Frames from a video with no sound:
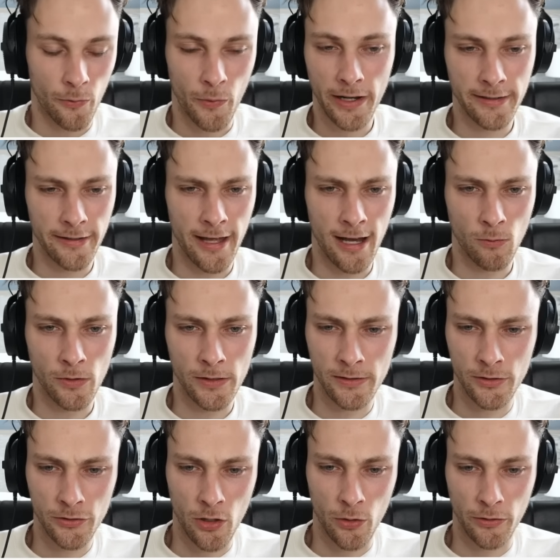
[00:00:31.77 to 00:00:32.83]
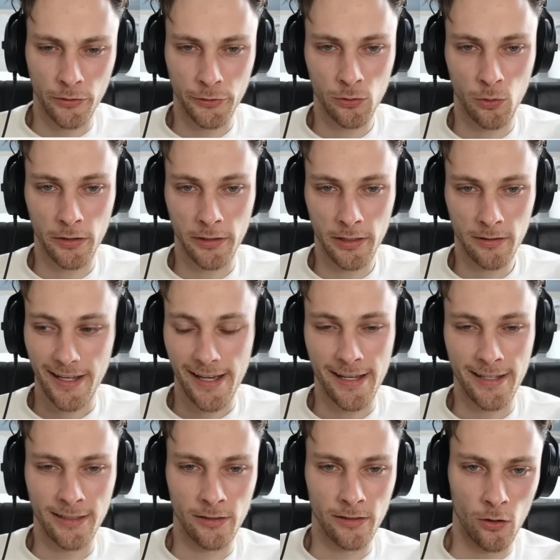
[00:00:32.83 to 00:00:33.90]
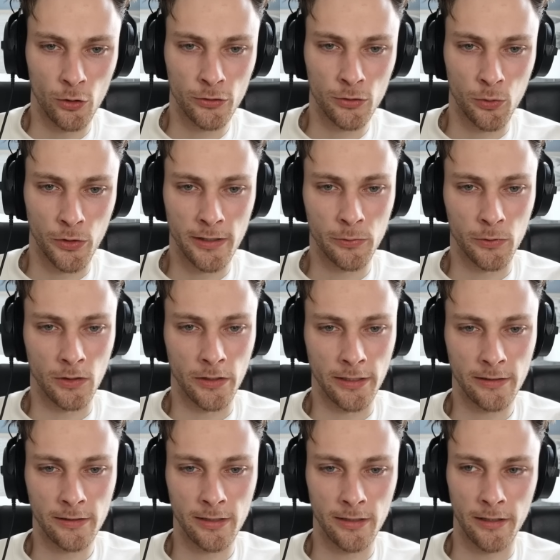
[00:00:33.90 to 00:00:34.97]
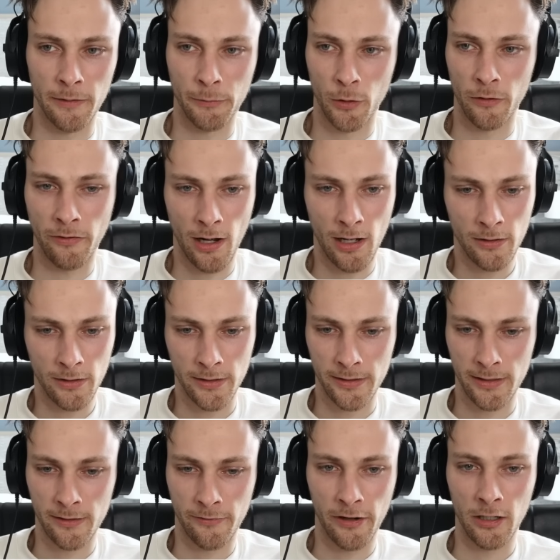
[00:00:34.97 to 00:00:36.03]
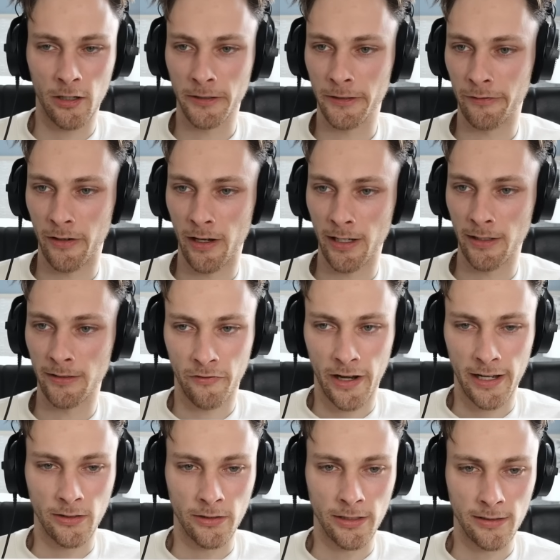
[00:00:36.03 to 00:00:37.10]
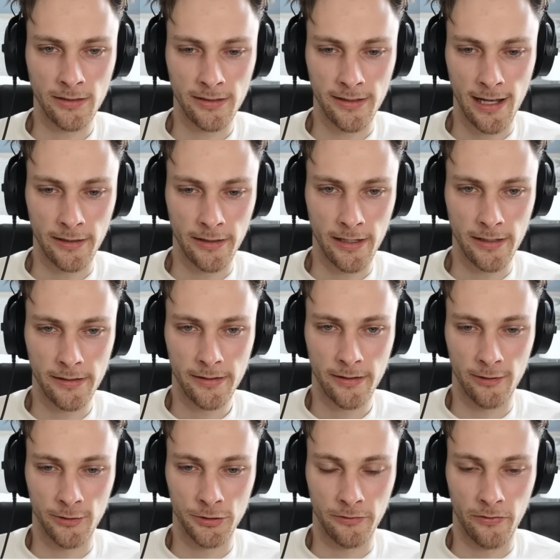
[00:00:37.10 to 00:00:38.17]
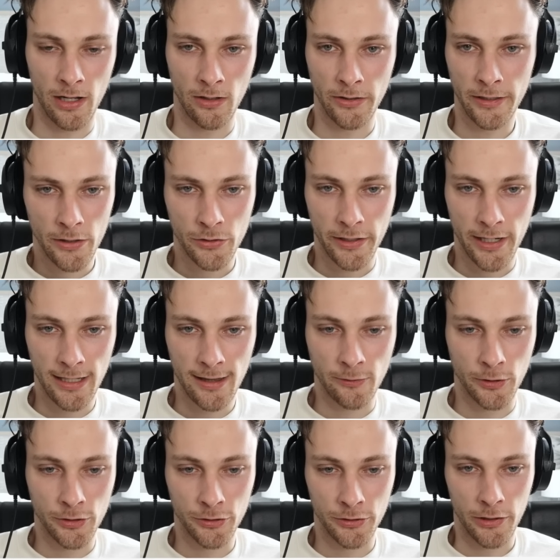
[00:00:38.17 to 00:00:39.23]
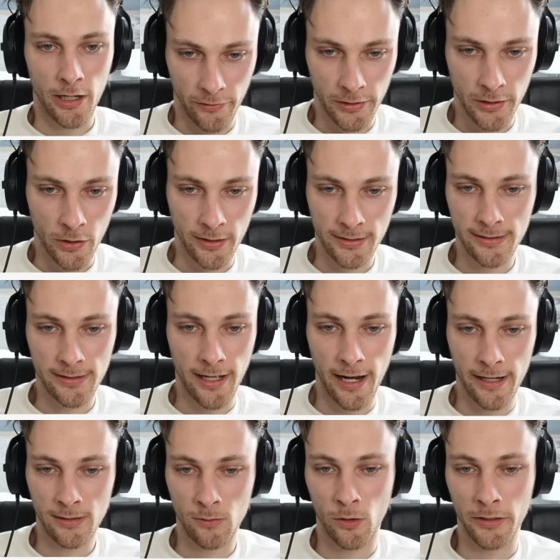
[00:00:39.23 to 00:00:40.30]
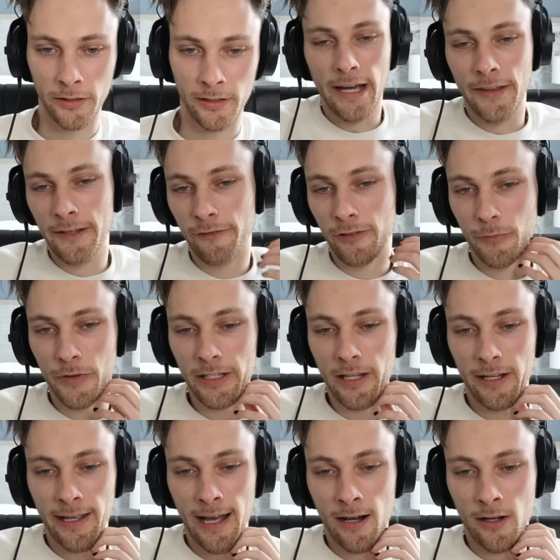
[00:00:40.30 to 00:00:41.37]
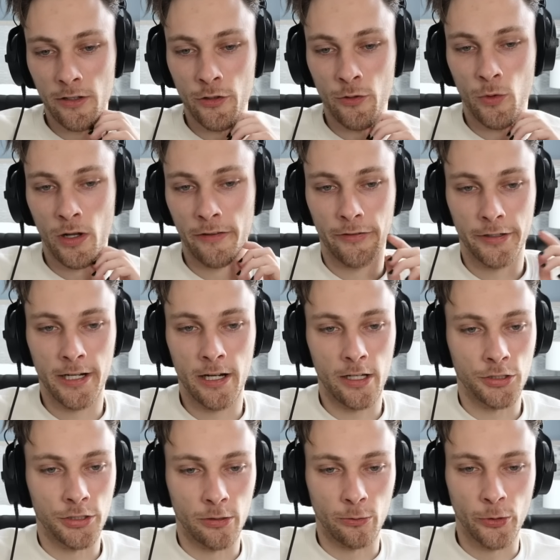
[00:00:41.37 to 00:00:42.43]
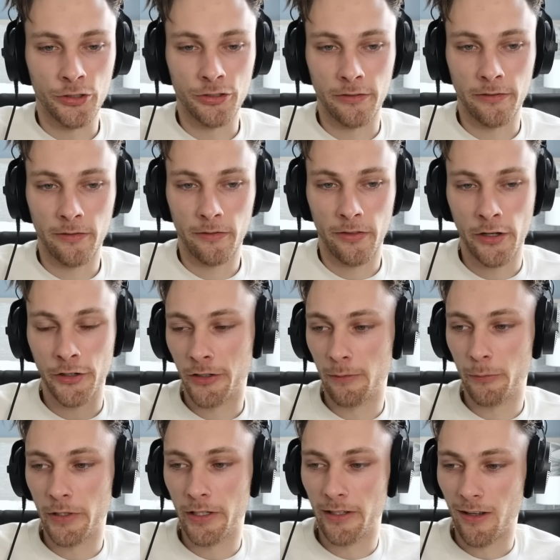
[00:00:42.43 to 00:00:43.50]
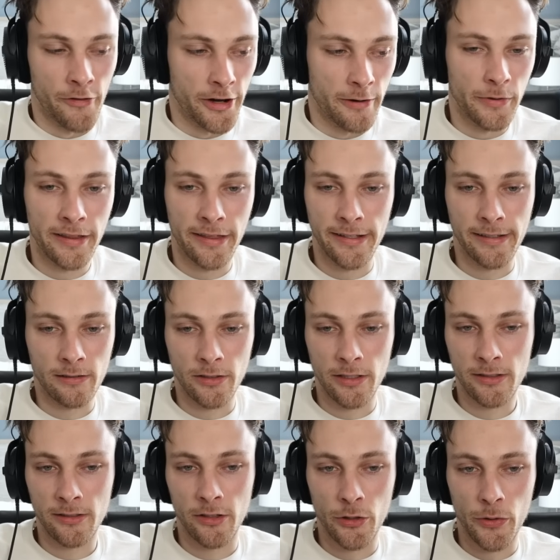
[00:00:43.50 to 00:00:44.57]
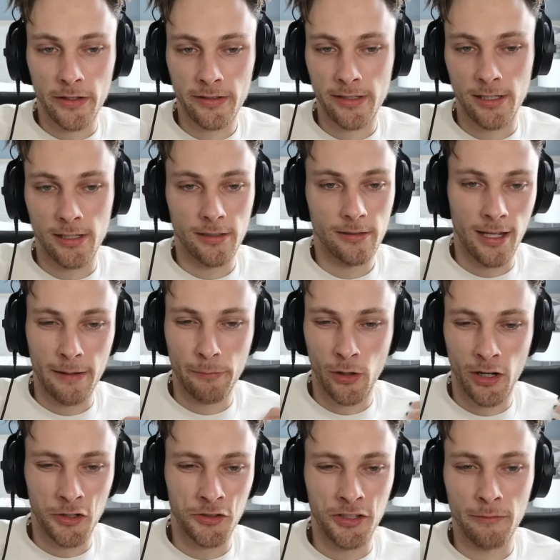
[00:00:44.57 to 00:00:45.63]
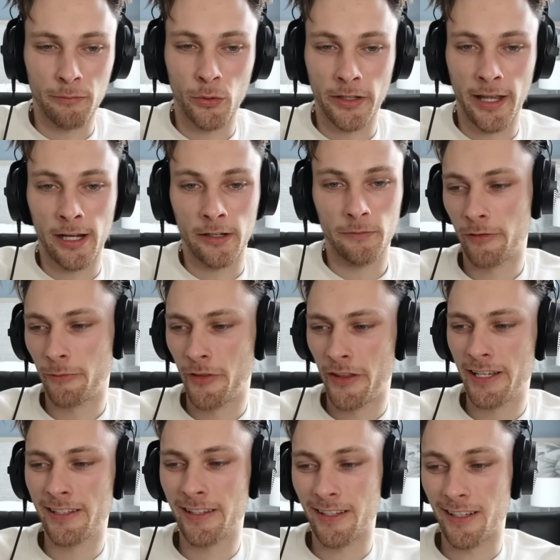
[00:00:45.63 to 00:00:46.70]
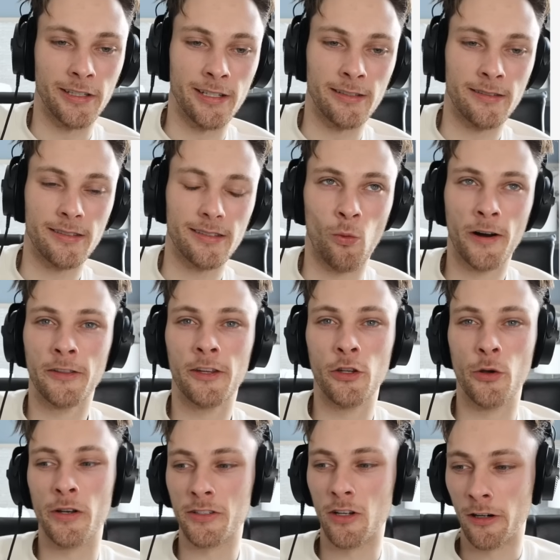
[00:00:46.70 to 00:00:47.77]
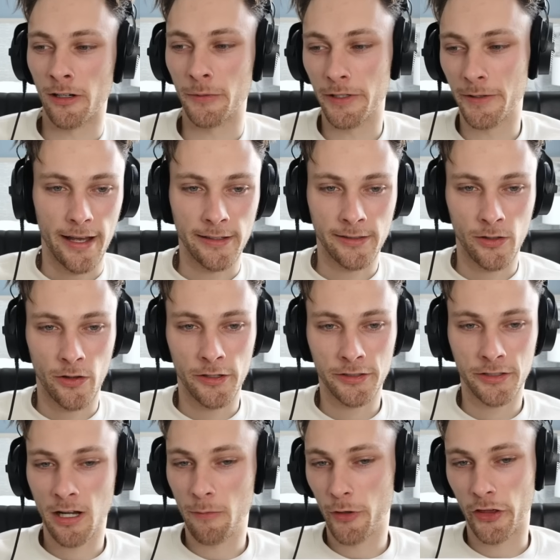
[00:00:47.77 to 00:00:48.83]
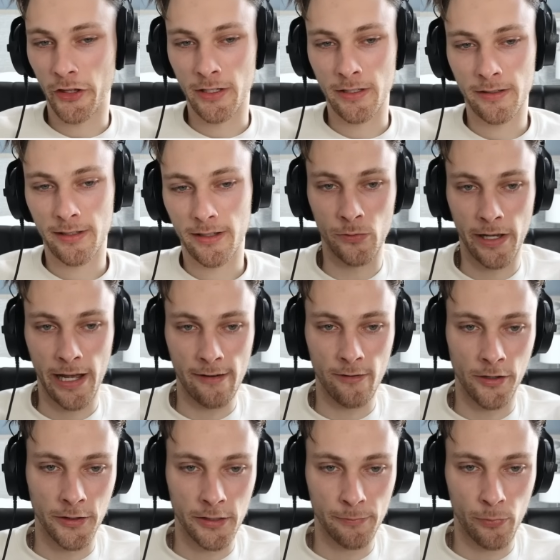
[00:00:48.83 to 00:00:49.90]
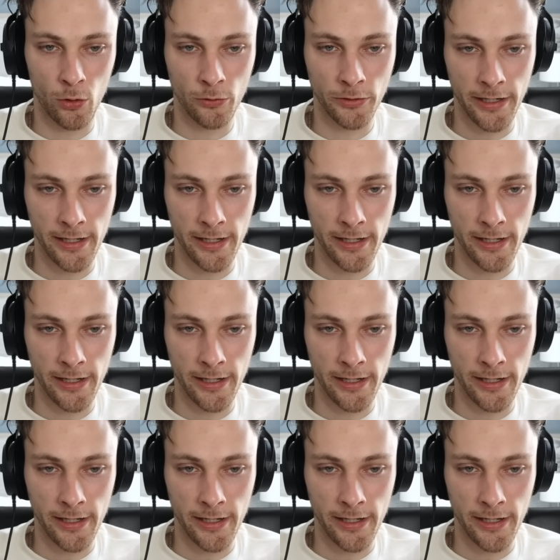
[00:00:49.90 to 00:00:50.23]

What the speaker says: way I did that was just going through Twitter, and old tweets were linked to the profile because it's very hard to find vine links nowadays, the original vine link. So I got the original video because it's the highest quality. And then from then on out, you want to figure out a general region that you're going to be in. Very many things lead us to the US here that I probably need to point out. From then, it's where in the US are we? And so there's a couple of things we have on this pole right